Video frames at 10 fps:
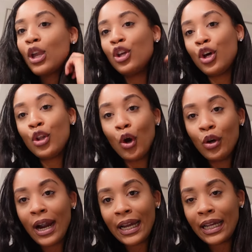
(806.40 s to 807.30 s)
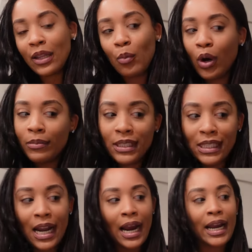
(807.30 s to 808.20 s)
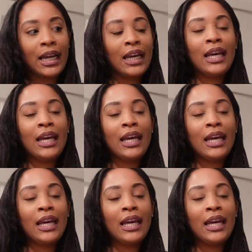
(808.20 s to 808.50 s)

you know, the older I get, the more I'm just like,